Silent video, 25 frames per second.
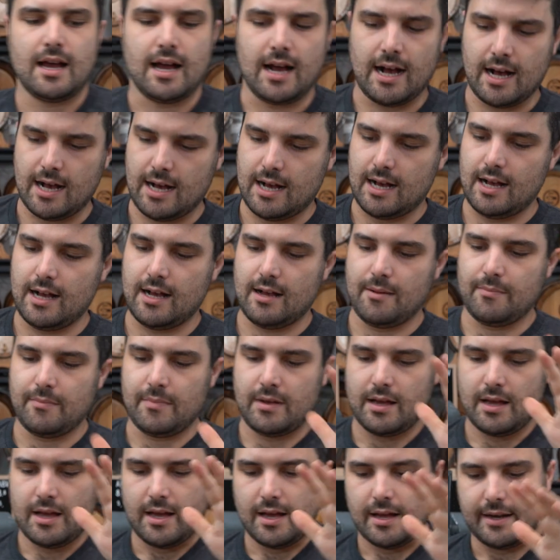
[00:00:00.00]

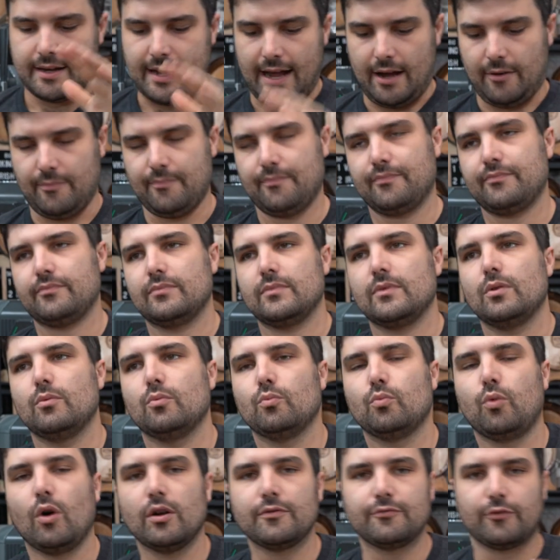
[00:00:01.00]
Now,
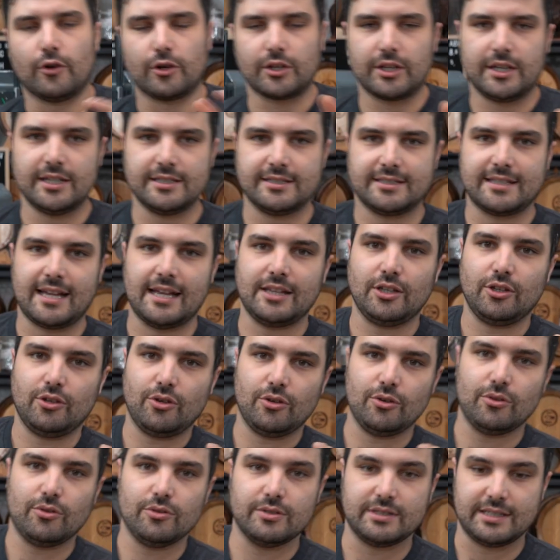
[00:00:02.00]
what vodkas can you
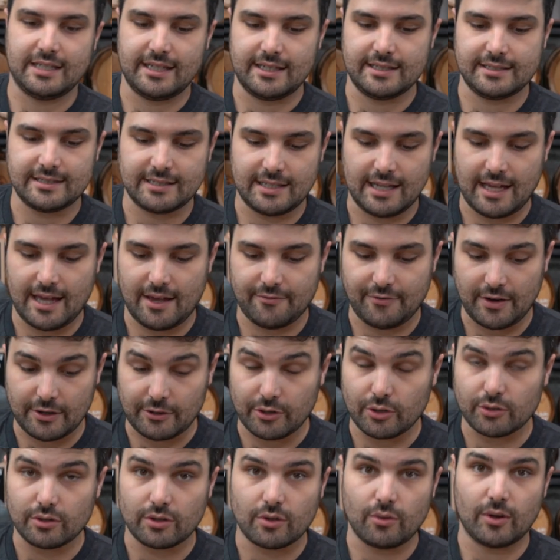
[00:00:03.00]
use is a
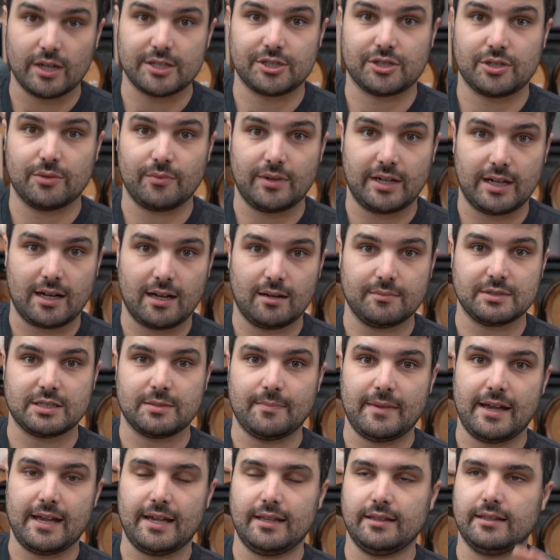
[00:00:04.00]
very good question when it comes
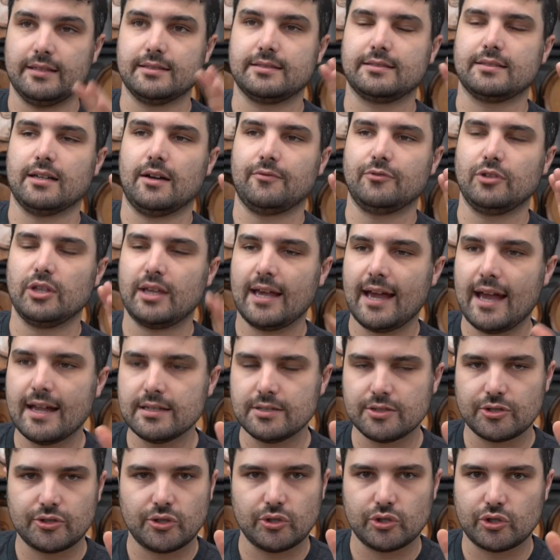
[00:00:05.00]
to making this stuff. You
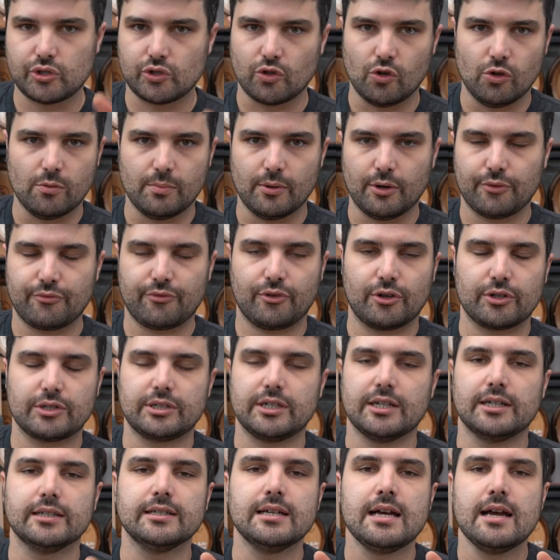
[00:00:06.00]
can just use store-bought
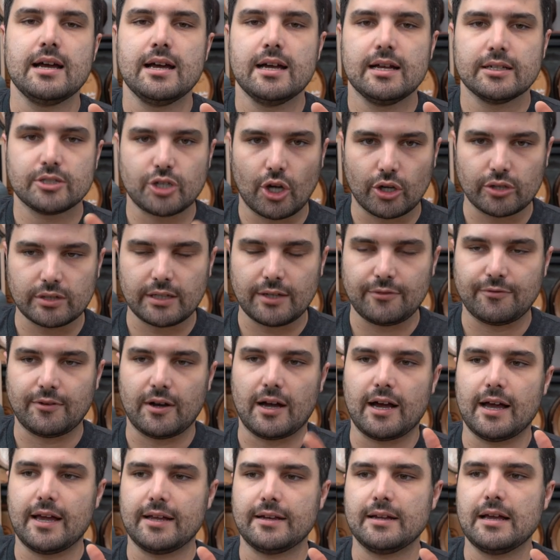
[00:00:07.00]
vodka, totally
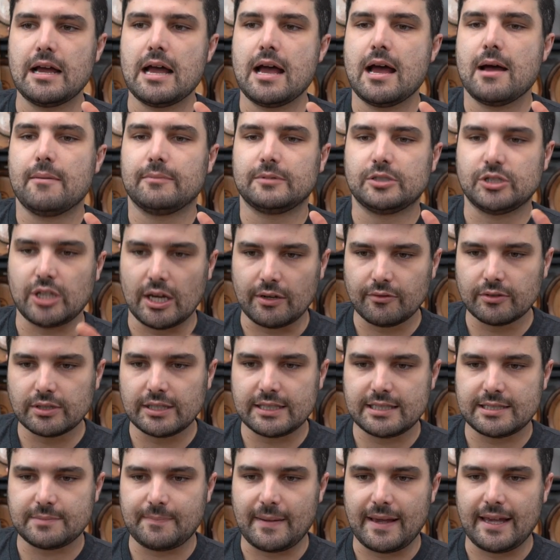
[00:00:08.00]
fine.
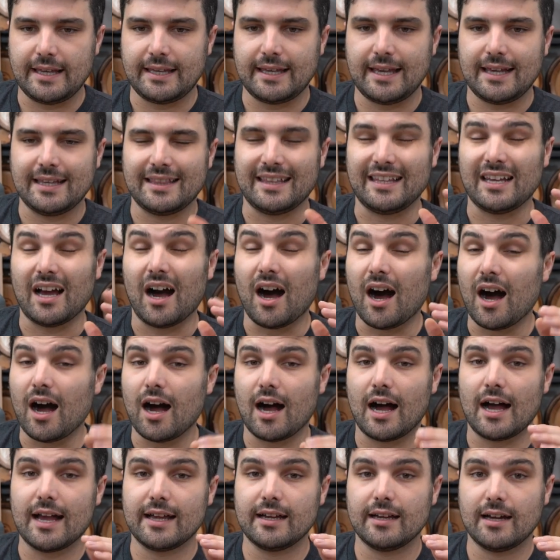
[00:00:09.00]
Generally speaking, the
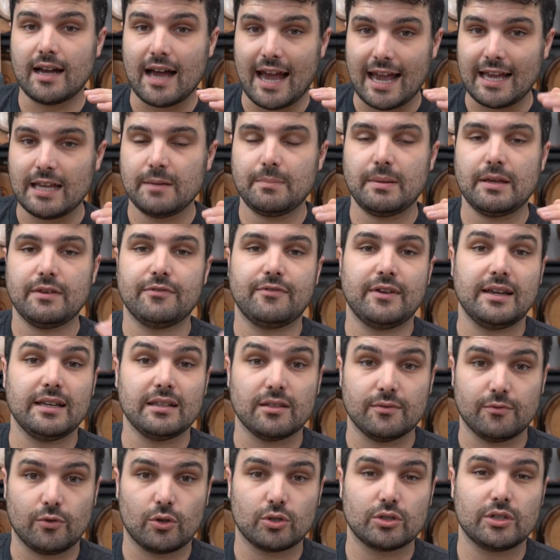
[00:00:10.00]
higher
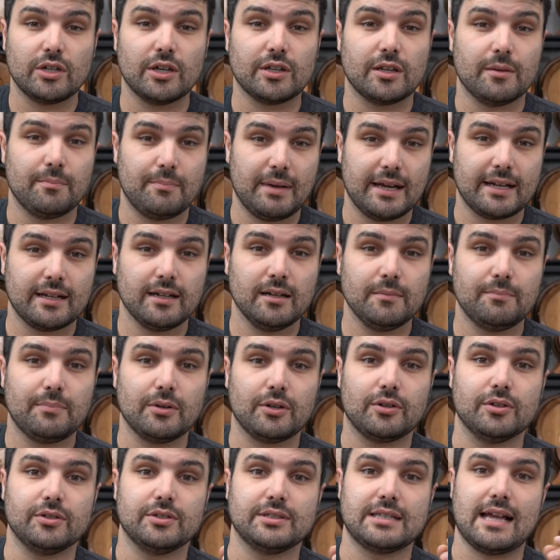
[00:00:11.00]
ABV the vodka, the better,
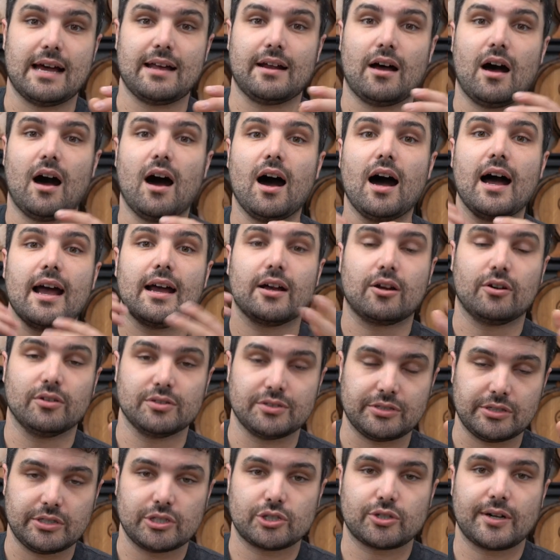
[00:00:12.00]
because that higher
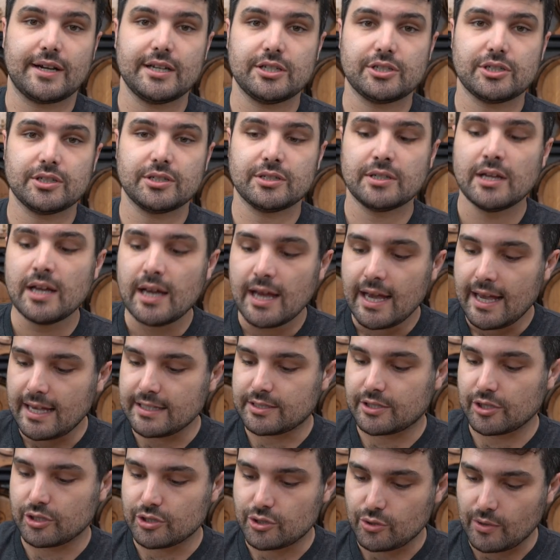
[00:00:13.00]
concentration
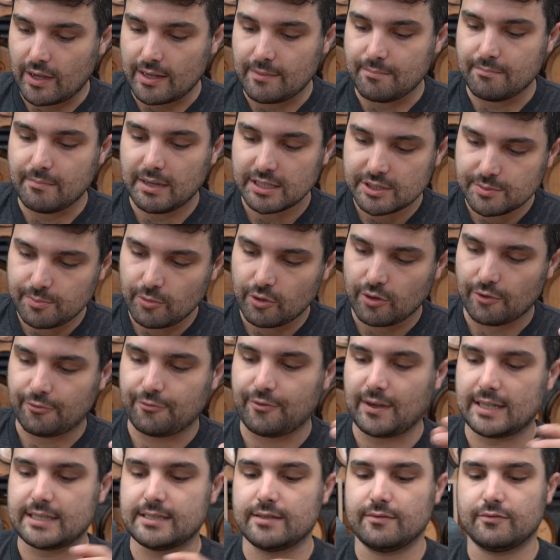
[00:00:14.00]
is going to do a much more
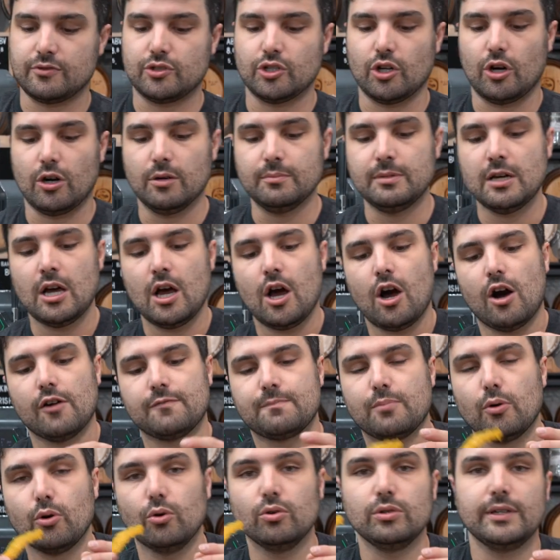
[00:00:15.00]
effective job
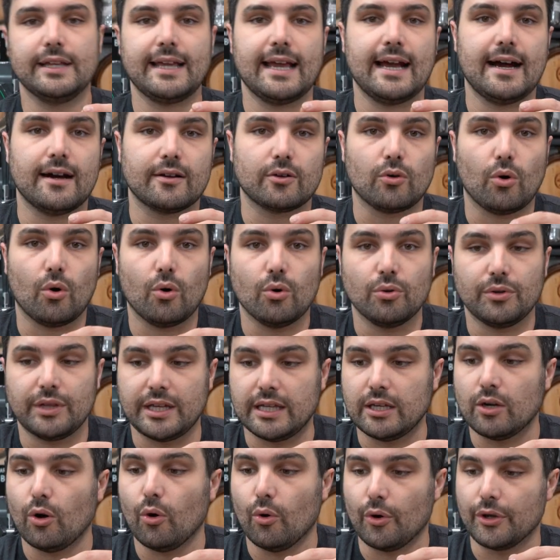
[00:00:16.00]
of pulling out all
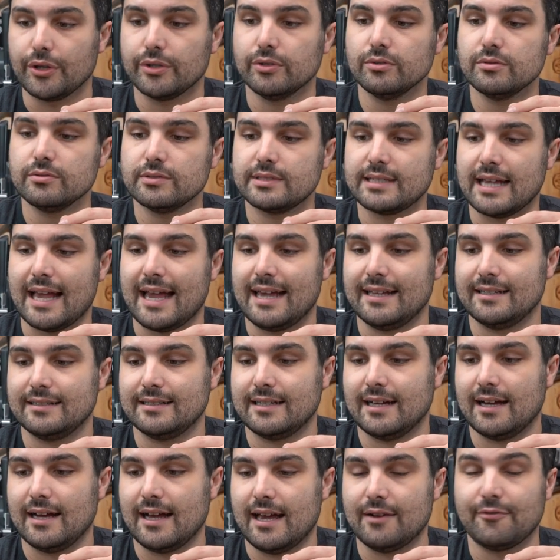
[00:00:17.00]
the oils
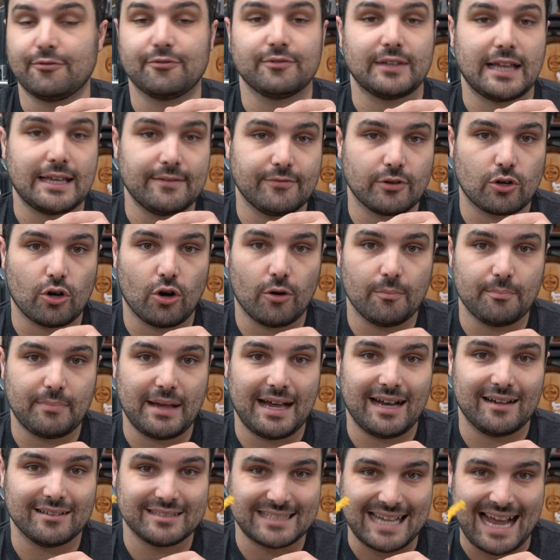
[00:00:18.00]
and flavor
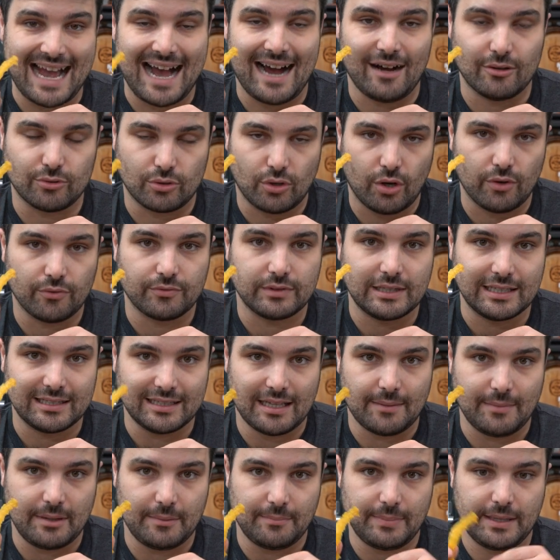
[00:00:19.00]
compounds out of the
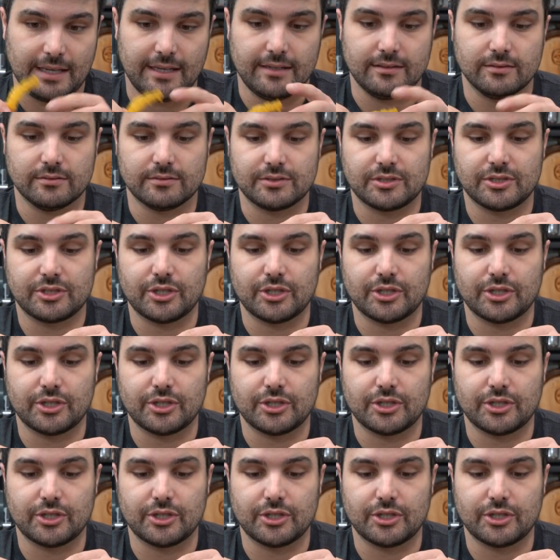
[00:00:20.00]
lemon peels.